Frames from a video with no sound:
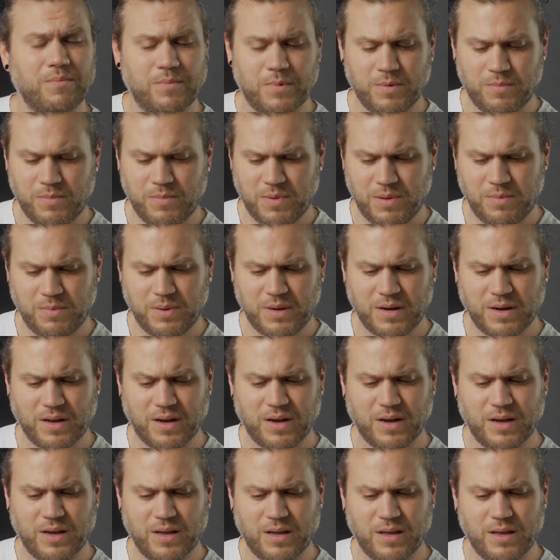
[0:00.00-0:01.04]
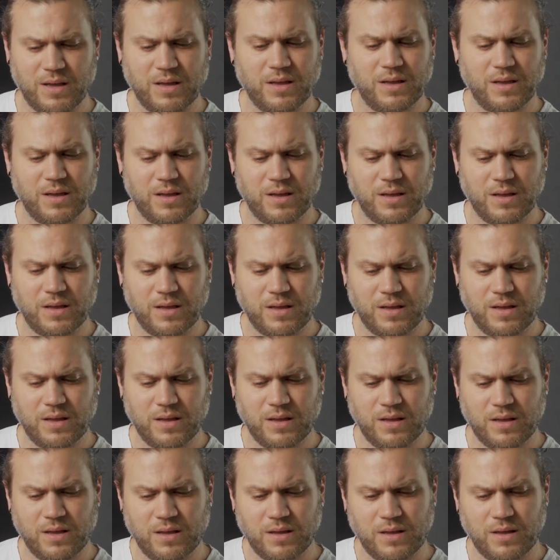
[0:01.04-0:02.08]
but maybe not.
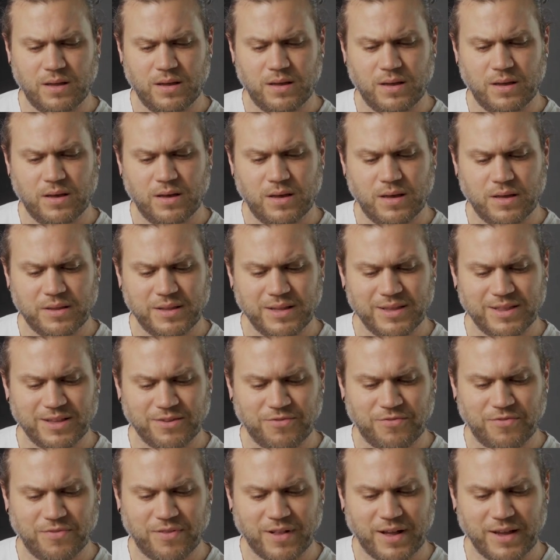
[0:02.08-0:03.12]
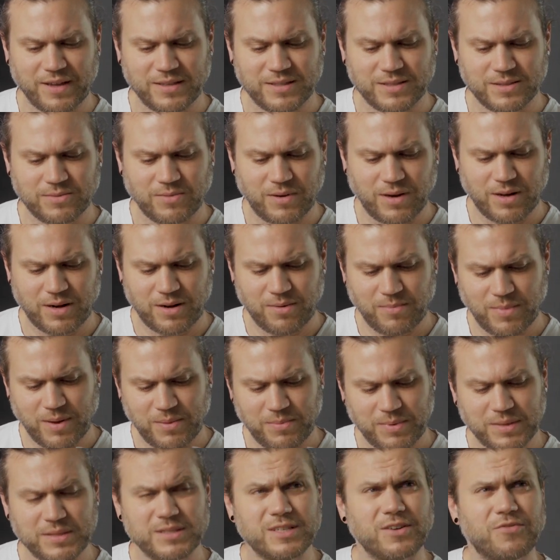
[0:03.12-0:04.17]
I think the fly swatter
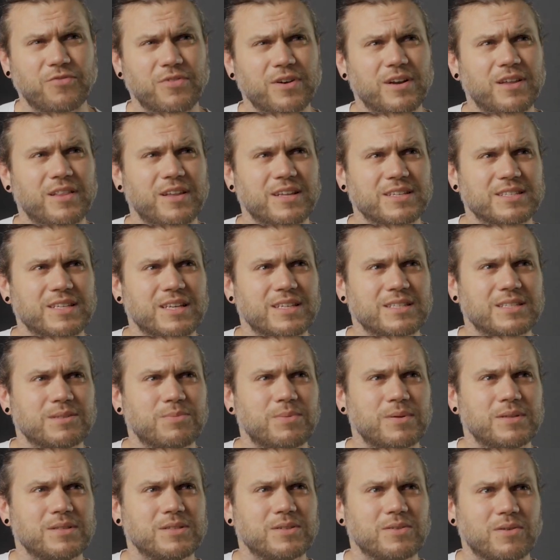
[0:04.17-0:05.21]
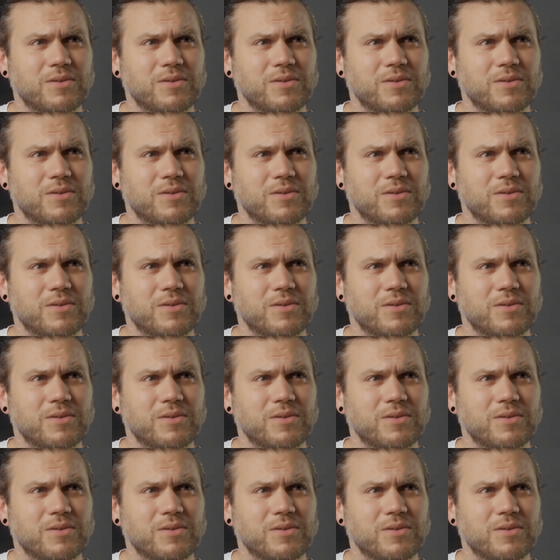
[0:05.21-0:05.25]
might be different unless that spins